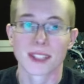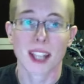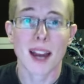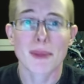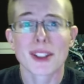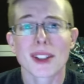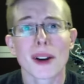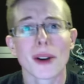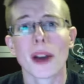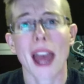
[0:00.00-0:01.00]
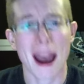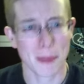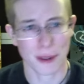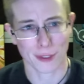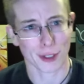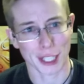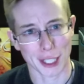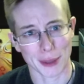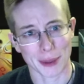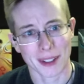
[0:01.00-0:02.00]
I'm so happy for
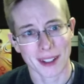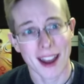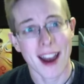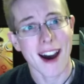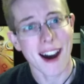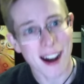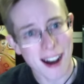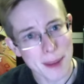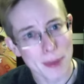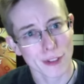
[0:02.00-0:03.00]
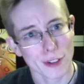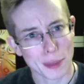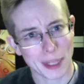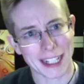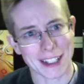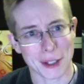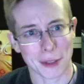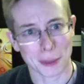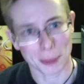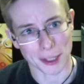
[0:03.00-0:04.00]
you. I prefer penis over
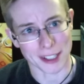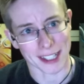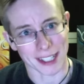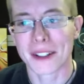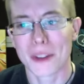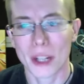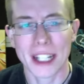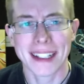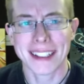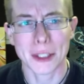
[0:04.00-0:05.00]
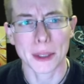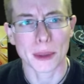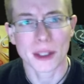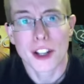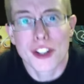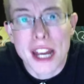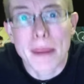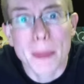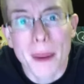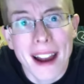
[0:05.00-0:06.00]
pussy. What are you gonna do? Shame a
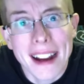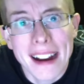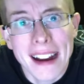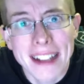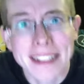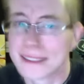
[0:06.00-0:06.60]
bi guy?